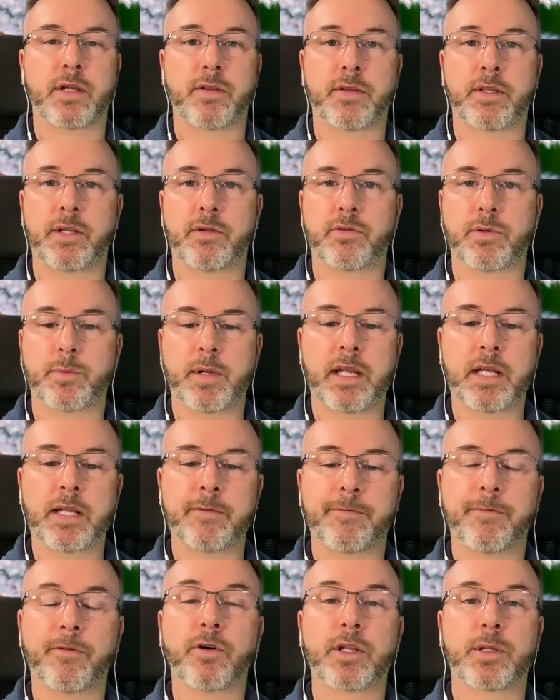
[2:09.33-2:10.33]
the remaining
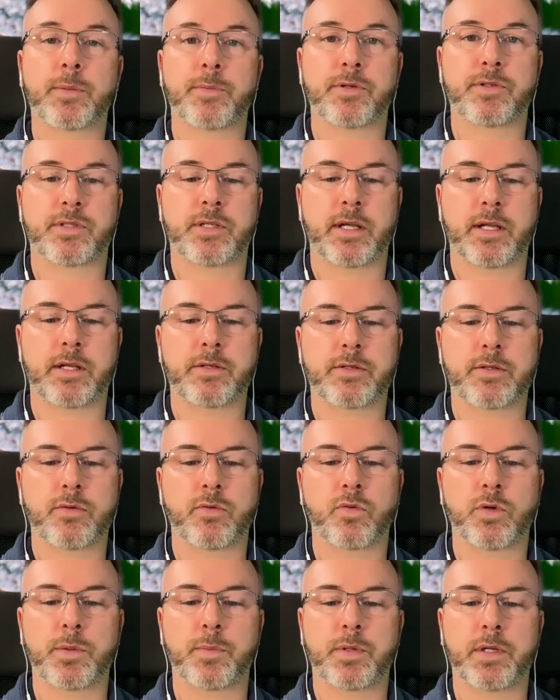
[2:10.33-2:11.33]
40%
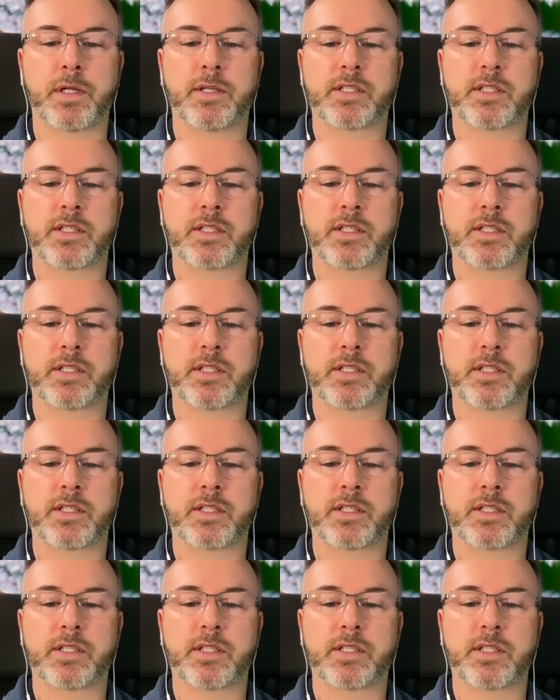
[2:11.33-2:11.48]
would be